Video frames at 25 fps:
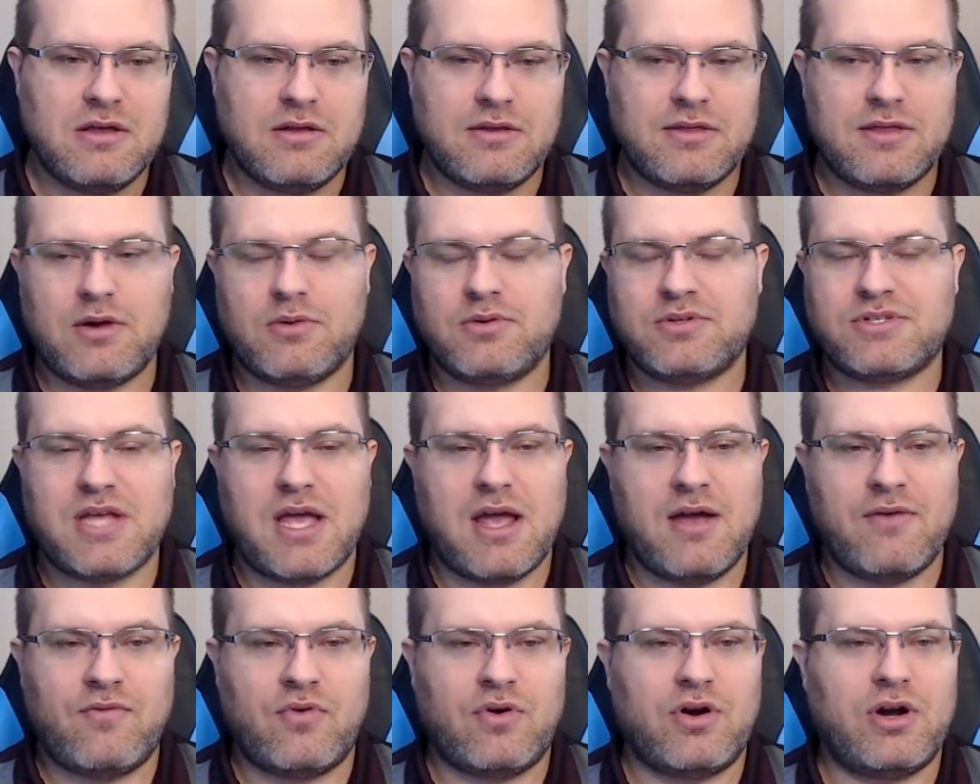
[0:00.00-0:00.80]
there was
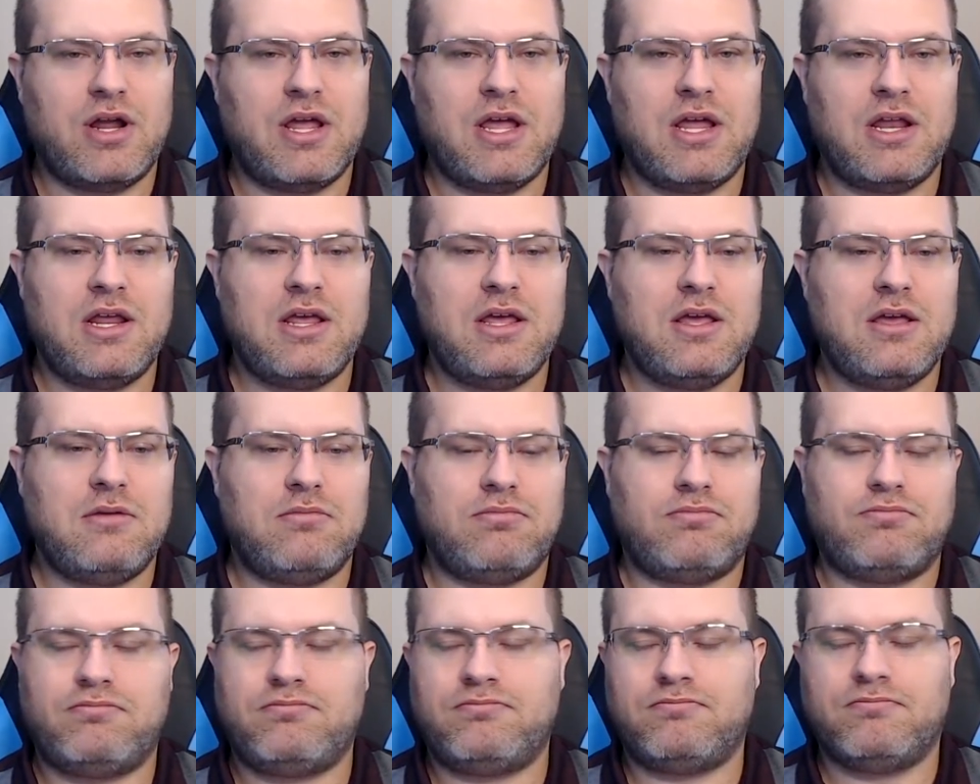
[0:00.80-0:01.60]
ever
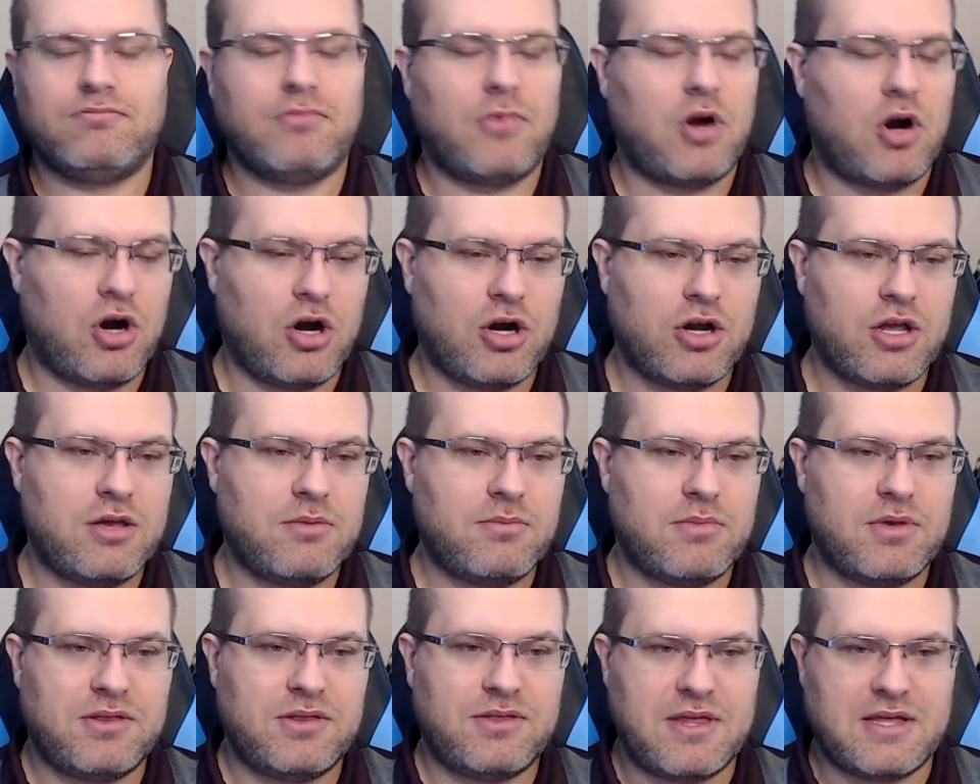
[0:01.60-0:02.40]
any
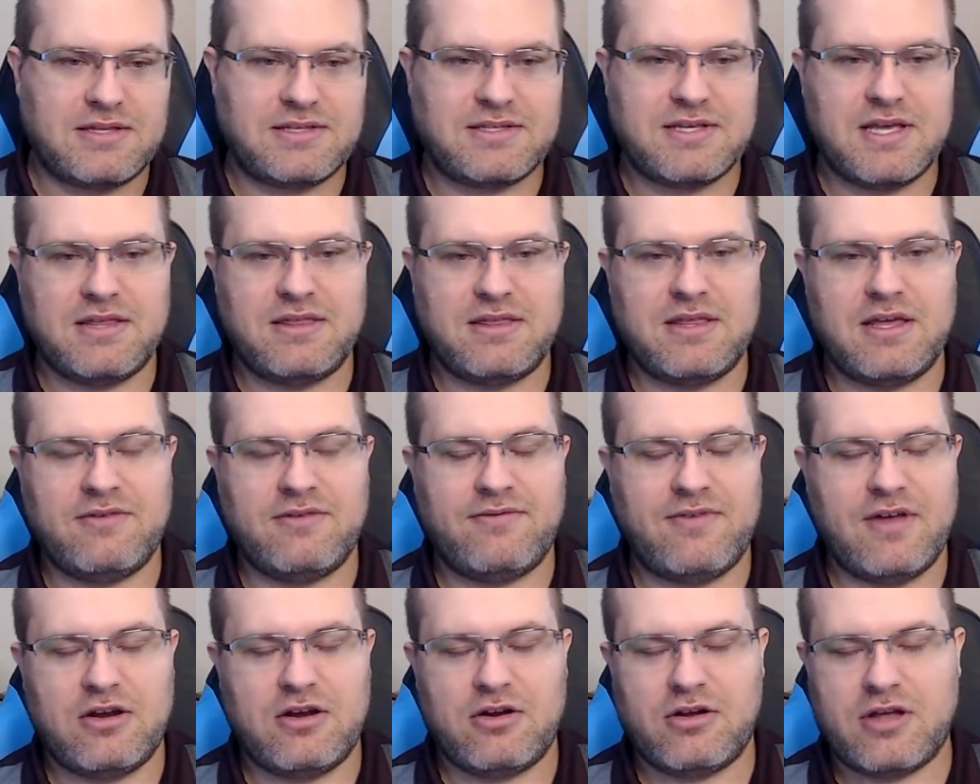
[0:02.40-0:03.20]
argument that said that
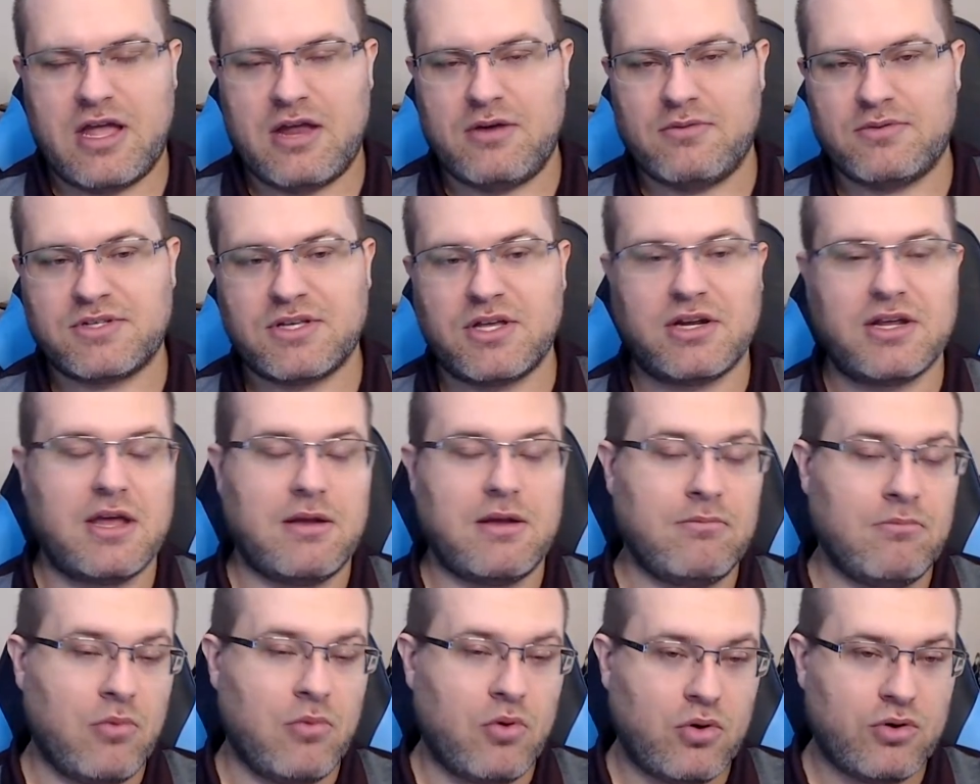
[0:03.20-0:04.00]
Evander Kane was going to
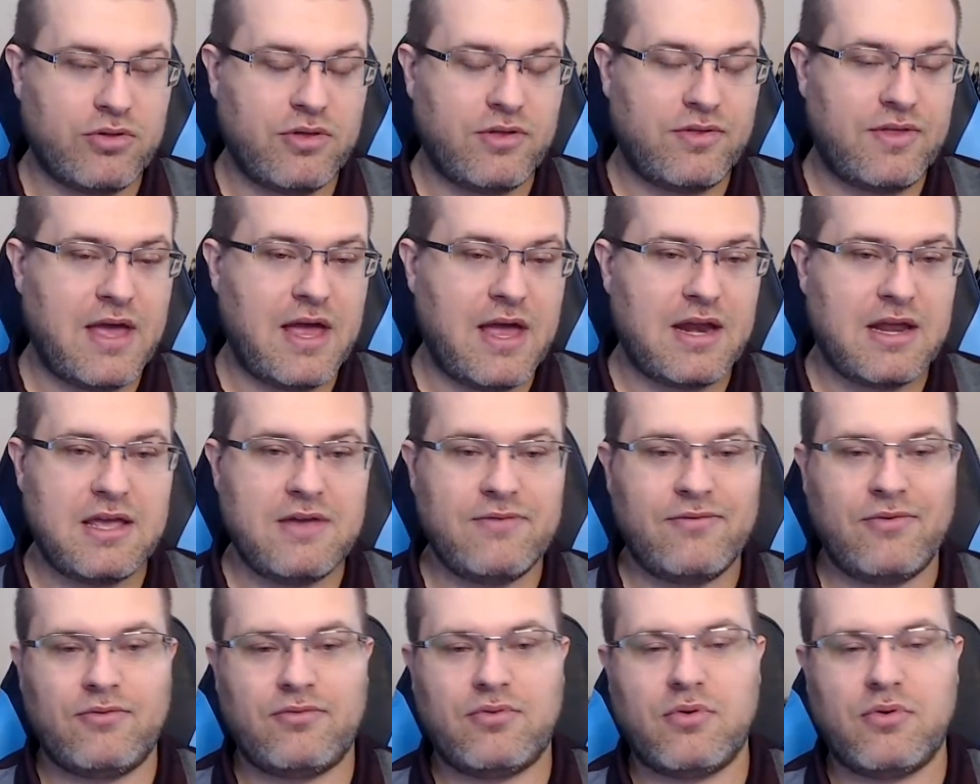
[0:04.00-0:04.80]
get more than that,
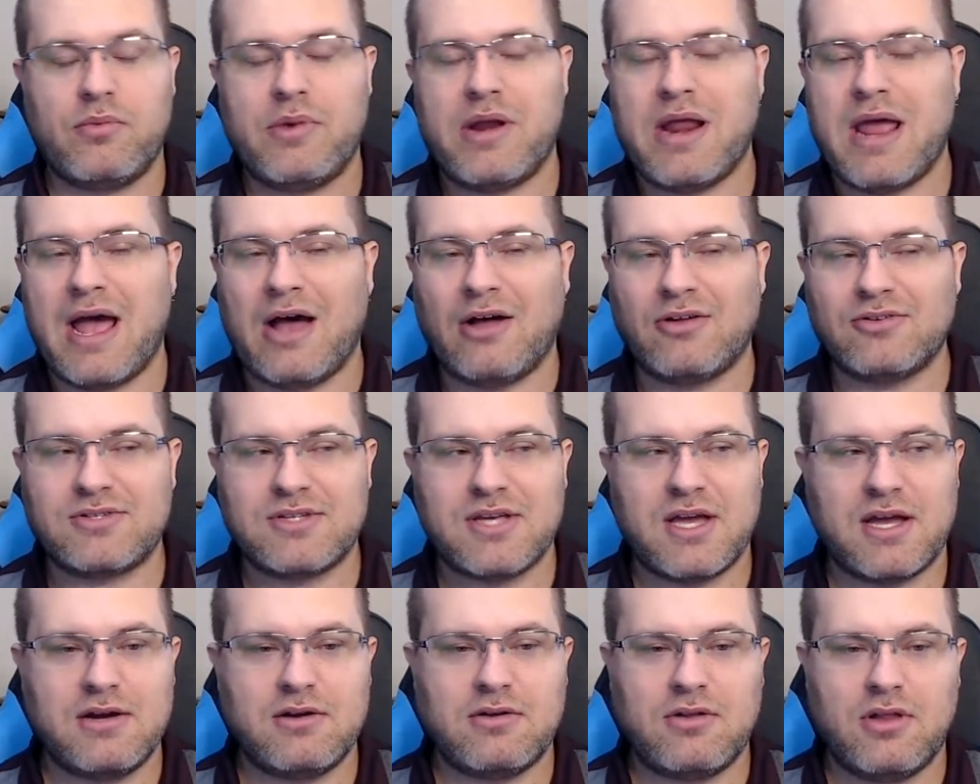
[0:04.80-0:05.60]
even from an
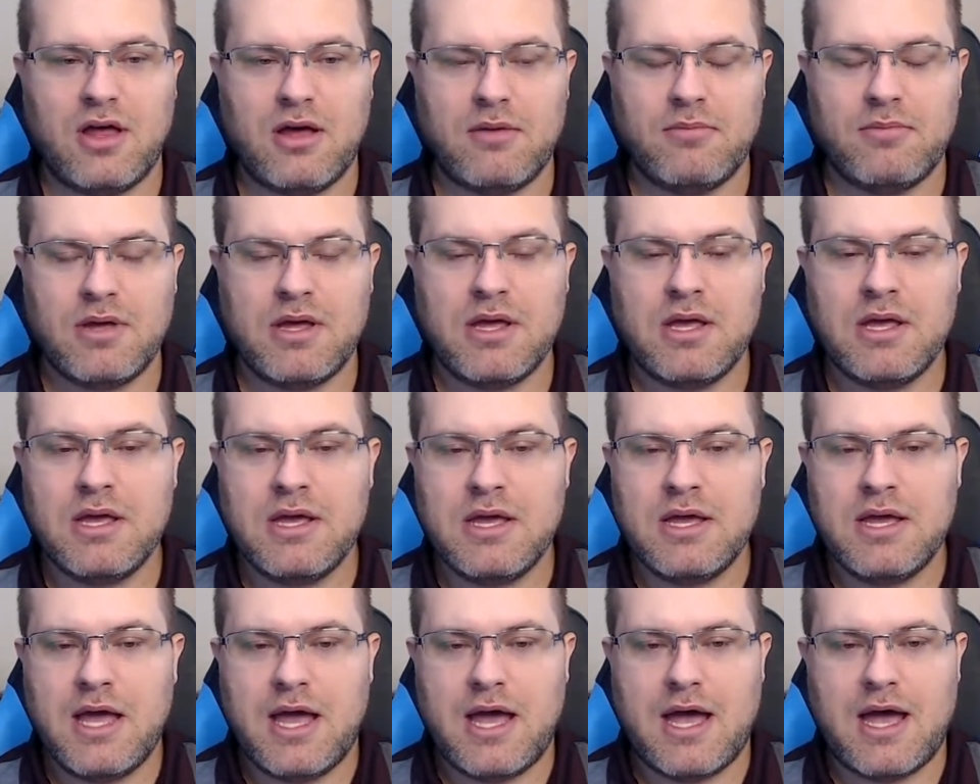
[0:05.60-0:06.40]
outside club.
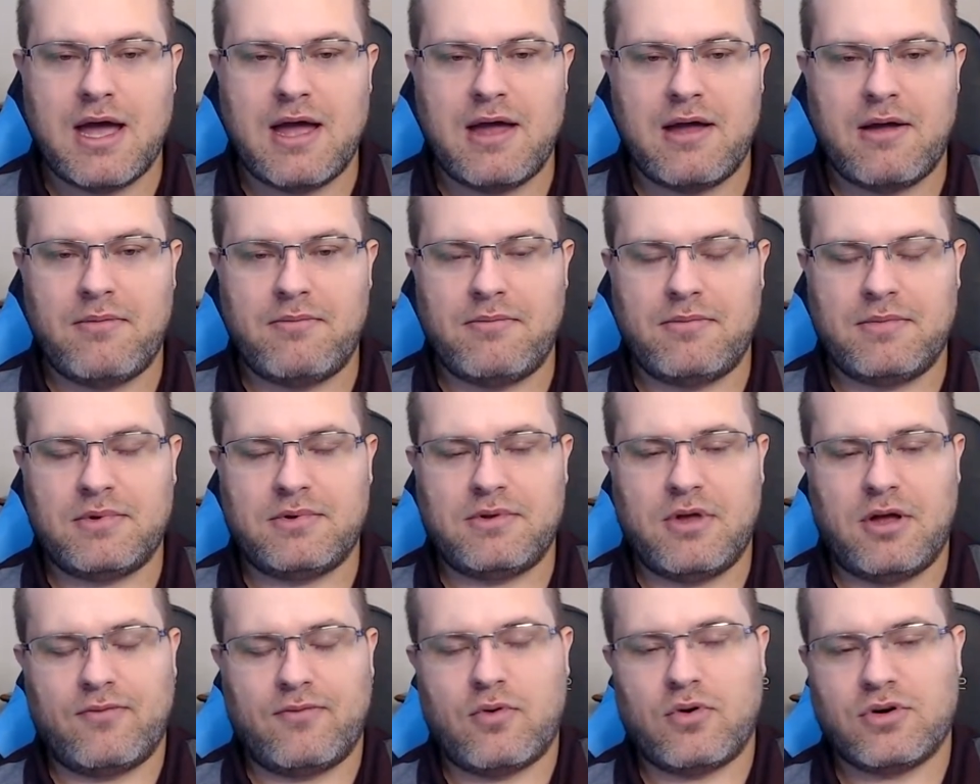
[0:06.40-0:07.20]

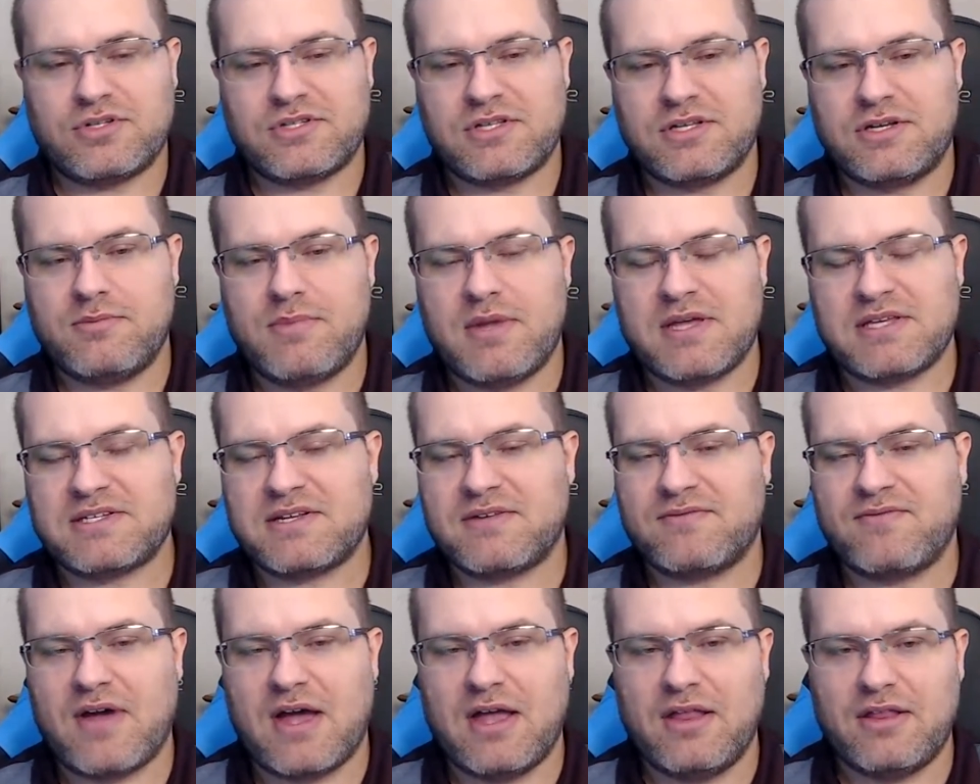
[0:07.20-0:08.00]
Of course, the
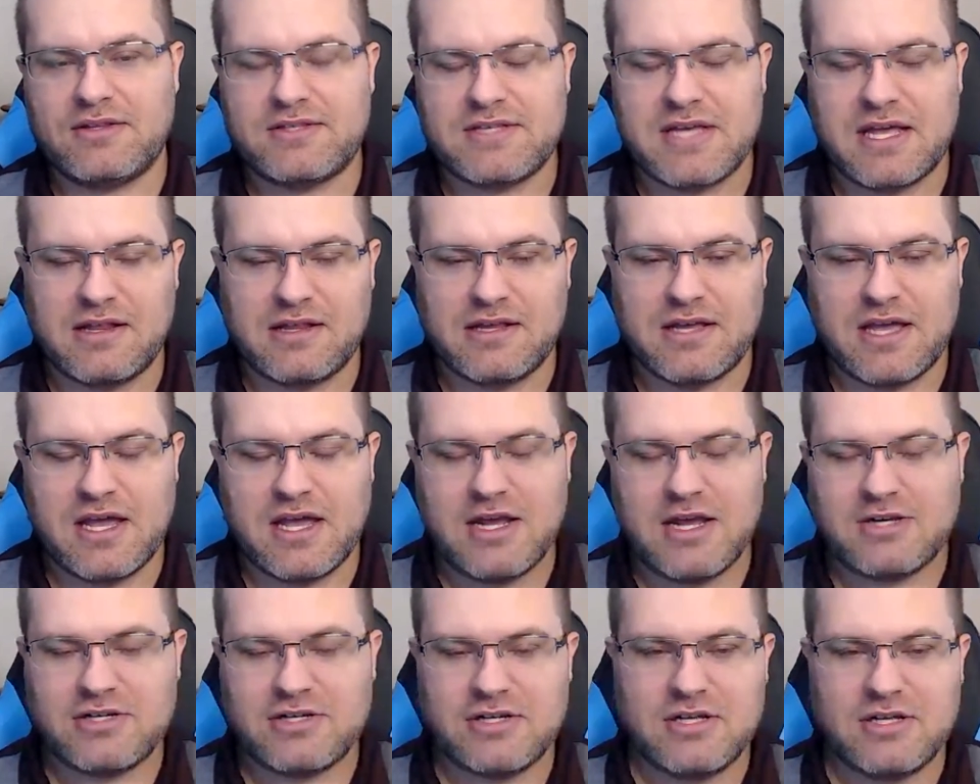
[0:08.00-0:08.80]
domestic violence
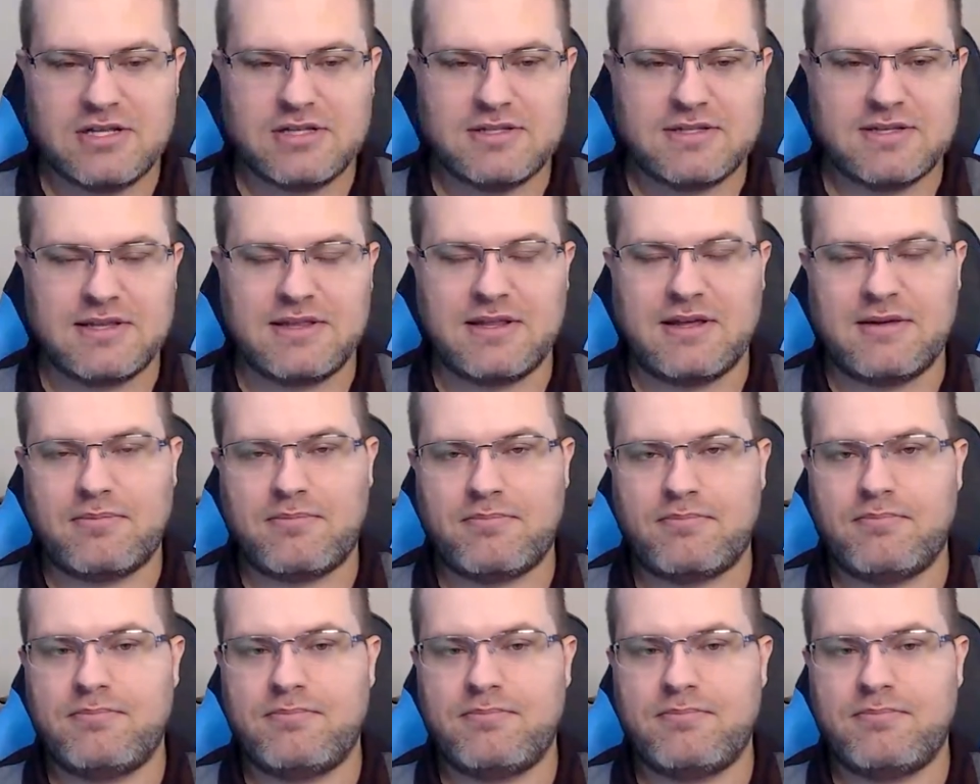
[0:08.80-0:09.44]
allegations and the